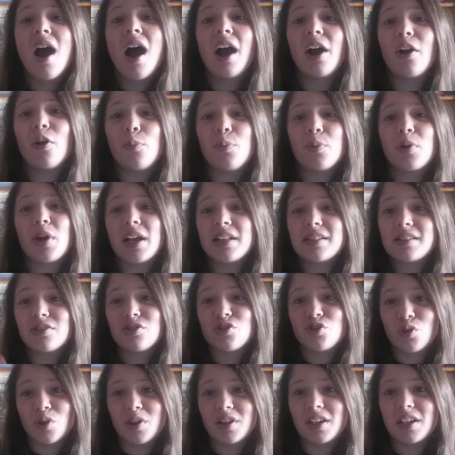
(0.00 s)
I hope you guys
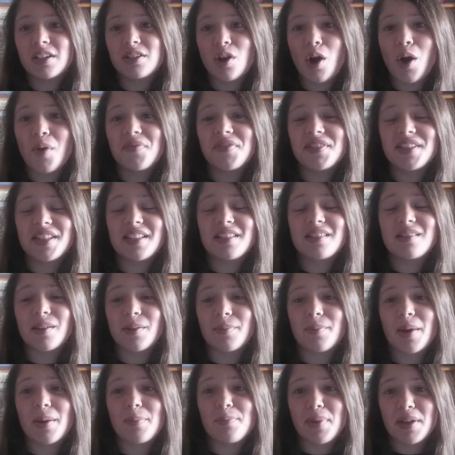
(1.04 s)
enjoyed it. Obviously, it's
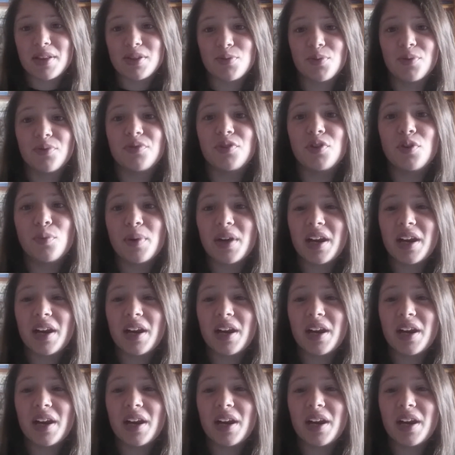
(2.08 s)
not my best review,